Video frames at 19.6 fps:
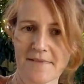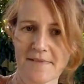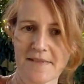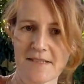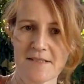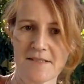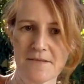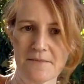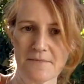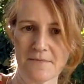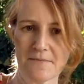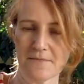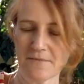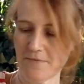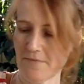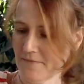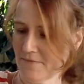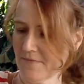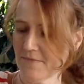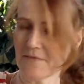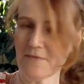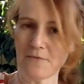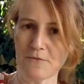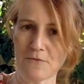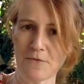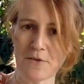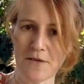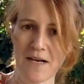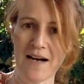These
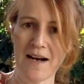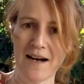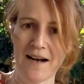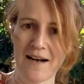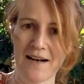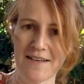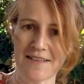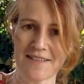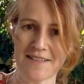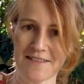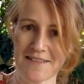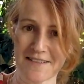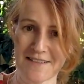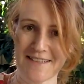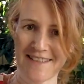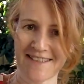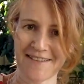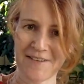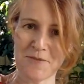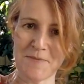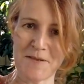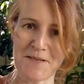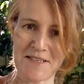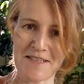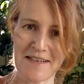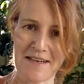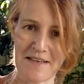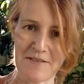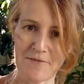were hard. I
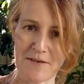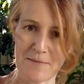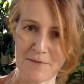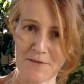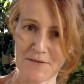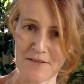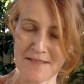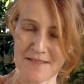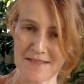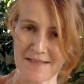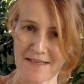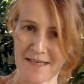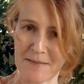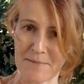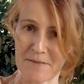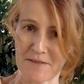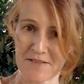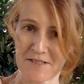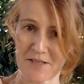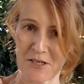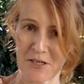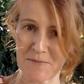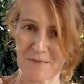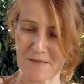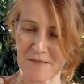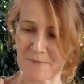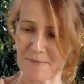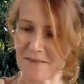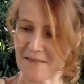almost gave up on these a couple of
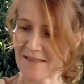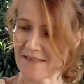times,